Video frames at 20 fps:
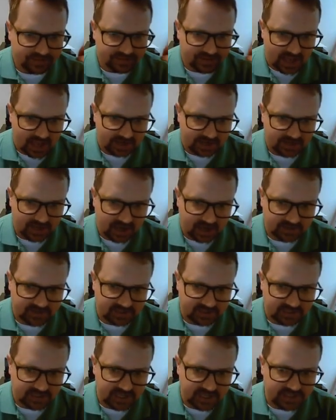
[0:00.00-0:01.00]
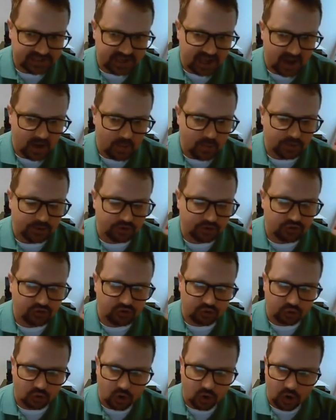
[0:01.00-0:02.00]
cytotoxic T cell will
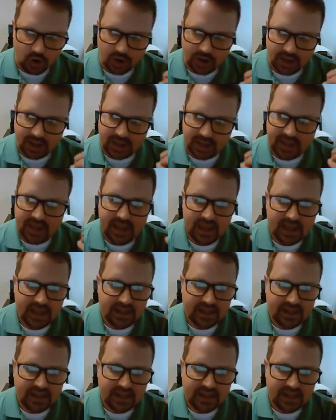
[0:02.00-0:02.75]
destroy